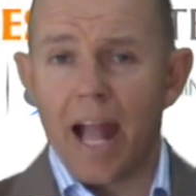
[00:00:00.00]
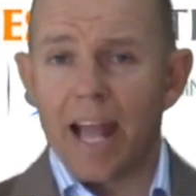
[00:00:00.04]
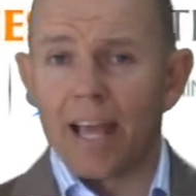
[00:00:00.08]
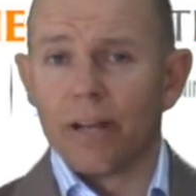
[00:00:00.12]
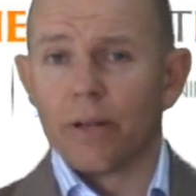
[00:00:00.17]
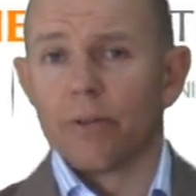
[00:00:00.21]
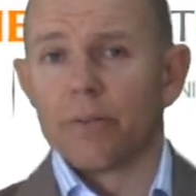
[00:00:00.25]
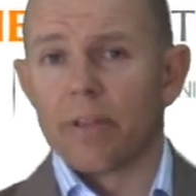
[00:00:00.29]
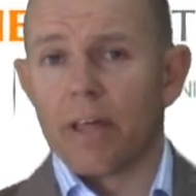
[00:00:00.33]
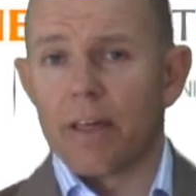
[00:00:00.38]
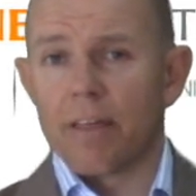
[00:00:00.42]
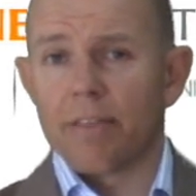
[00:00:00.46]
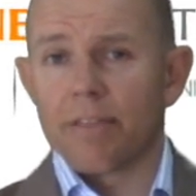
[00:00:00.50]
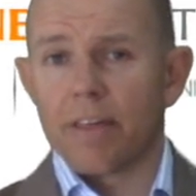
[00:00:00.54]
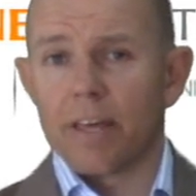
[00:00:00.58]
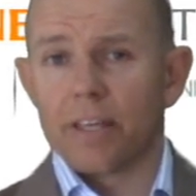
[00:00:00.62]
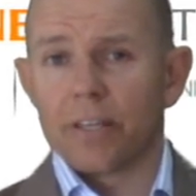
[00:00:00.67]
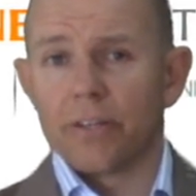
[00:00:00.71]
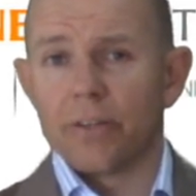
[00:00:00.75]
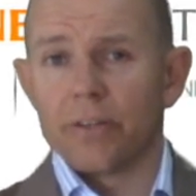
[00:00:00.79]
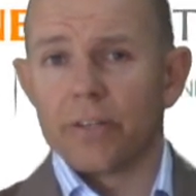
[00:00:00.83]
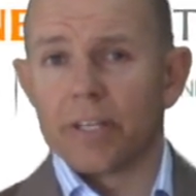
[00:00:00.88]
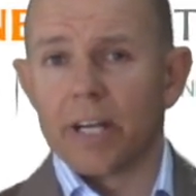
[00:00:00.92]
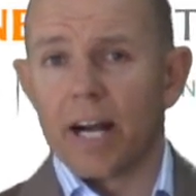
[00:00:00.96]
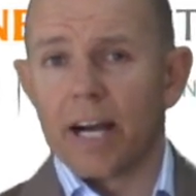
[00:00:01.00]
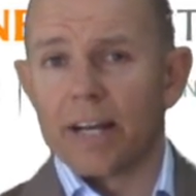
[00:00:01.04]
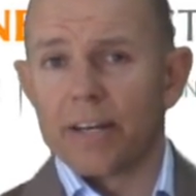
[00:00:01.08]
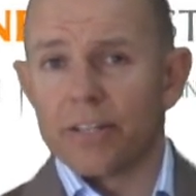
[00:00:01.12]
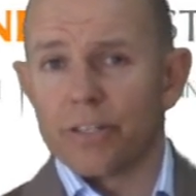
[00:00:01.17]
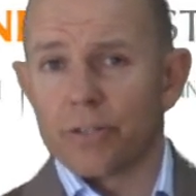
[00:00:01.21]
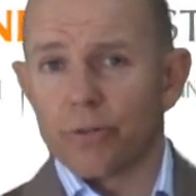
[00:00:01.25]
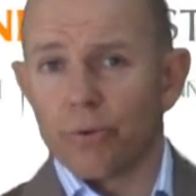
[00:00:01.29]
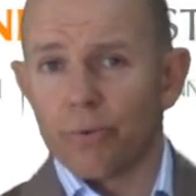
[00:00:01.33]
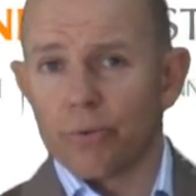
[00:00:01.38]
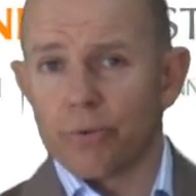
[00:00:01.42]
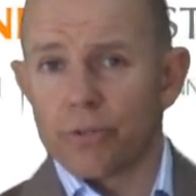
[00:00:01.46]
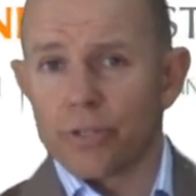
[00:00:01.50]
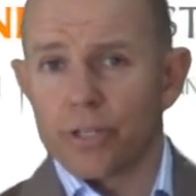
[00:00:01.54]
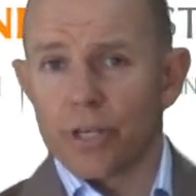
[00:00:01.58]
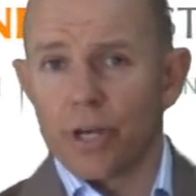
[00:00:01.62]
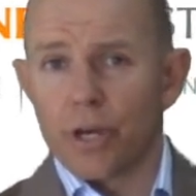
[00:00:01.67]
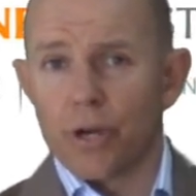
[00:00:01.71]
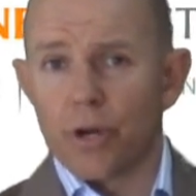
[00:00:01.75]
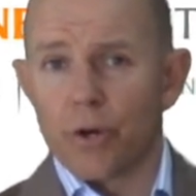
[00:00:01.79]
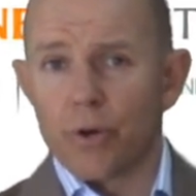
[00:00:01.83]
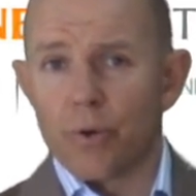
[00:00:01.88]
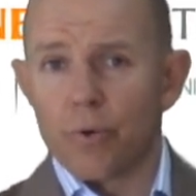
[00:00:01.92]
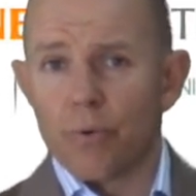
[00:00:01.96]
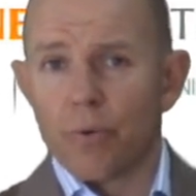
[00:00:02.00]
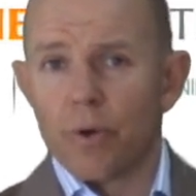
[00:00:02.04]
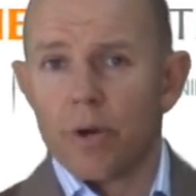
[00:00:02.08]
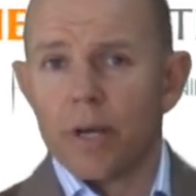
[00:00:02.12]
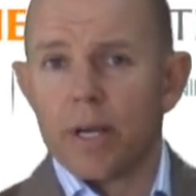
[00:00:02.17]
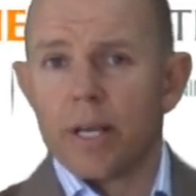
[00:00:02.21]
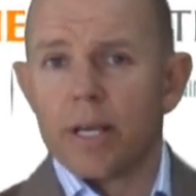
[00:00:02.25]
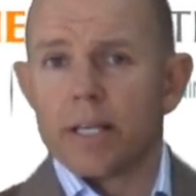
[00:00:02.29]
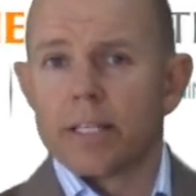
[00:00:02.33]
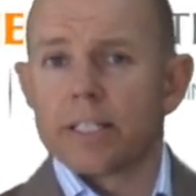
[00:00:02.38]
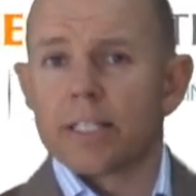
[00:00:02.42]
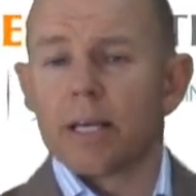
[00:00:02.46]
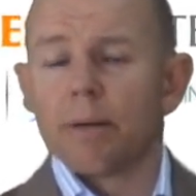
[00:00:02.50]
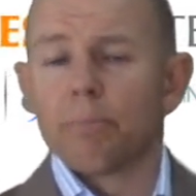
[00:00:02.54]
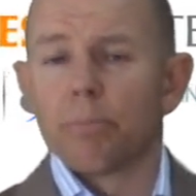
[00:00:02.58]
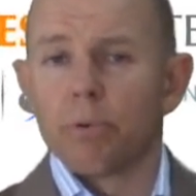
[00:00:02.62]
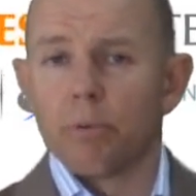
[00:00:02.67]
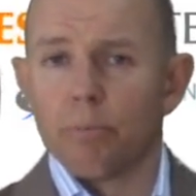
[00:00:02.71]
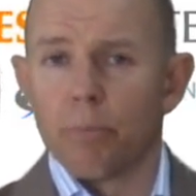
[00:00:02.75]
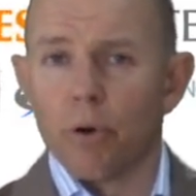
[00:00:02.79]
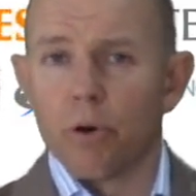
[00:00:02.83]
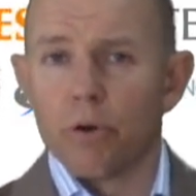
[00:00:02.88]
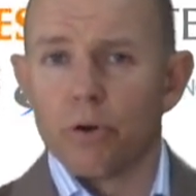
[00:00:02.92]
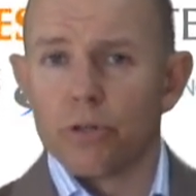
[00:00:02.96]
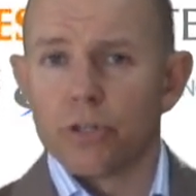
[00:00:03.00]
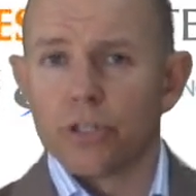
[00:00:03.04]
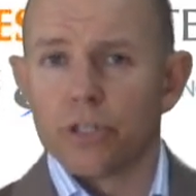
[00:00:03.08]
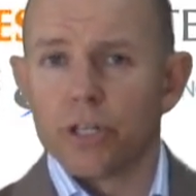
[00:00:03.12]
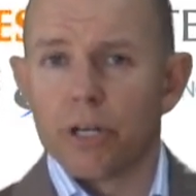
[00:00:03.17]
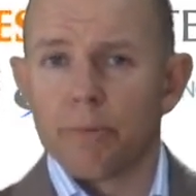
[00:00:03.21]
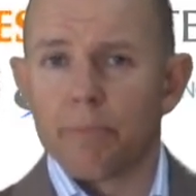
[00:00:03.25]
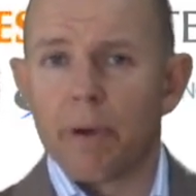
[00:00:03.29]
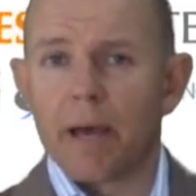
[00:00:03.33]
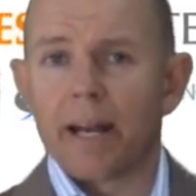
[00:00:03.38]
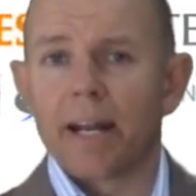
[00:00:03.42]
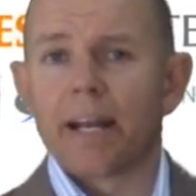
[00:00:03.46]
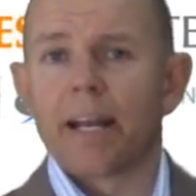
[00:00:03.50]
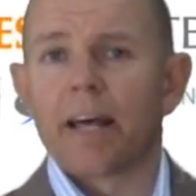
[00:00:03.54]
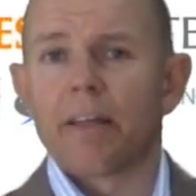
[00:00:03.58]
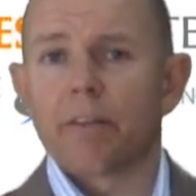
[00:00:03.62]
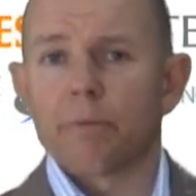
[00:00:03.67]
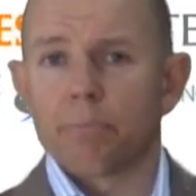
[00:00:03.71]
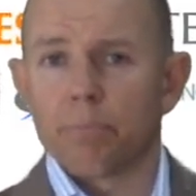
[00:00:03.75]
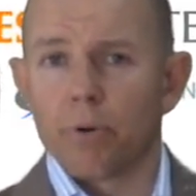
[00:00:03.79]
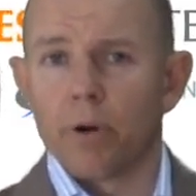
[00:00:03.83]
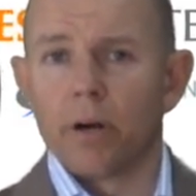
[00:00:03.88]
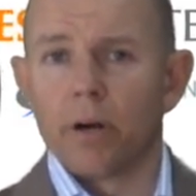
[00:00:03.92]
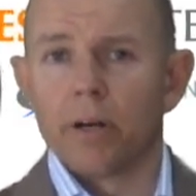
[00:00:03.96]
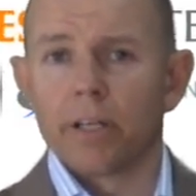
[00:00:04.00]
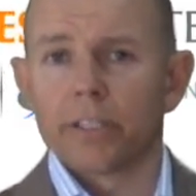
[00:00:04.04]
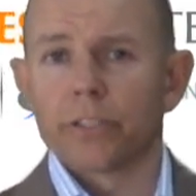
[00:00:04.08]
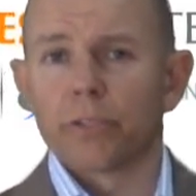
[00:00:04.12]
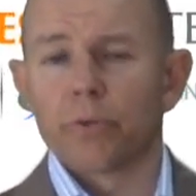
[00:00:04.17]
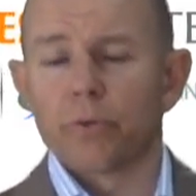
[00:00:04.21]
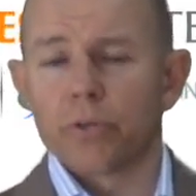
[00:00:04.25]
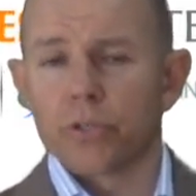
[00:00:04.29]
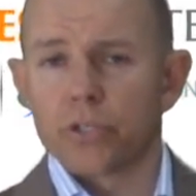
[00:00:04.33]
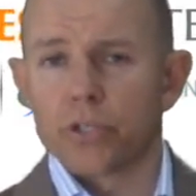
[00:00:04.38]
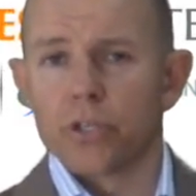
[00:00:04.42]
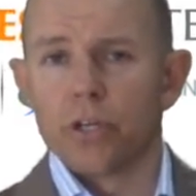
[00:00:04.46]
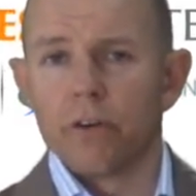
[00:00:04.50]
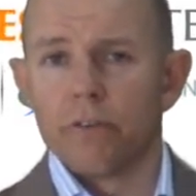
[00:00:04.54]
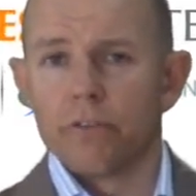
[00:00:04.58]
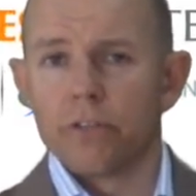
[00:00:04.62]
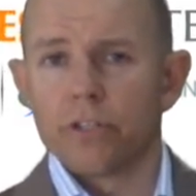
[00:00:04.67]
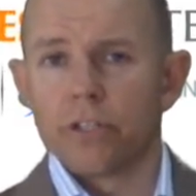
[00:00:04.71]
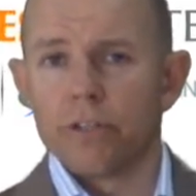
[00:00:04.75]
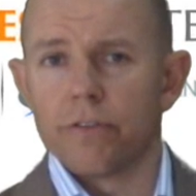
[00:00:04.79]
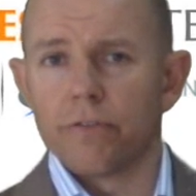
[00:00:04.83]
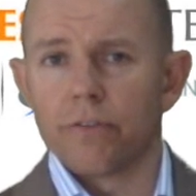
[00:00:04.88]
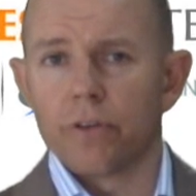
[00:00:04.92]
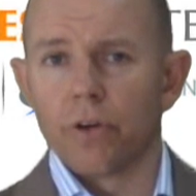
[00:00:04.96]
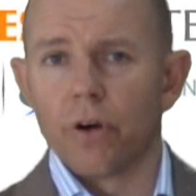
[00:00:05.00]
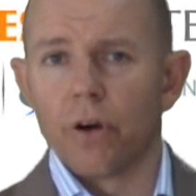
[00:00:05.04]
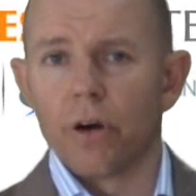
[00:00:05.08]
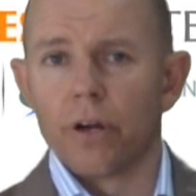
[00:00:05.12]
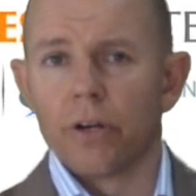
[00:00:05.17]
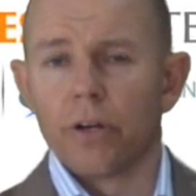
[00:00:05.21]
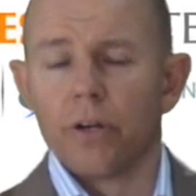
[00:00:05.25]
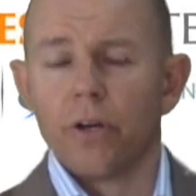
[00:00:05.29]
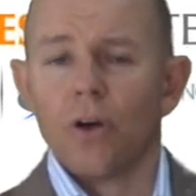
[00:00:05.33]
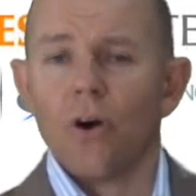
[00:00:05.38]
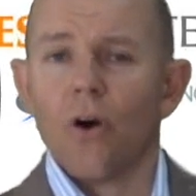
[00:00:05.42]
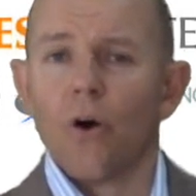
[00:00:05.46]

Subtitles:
and on that thank you card is also some promotion about another product or a service you've got,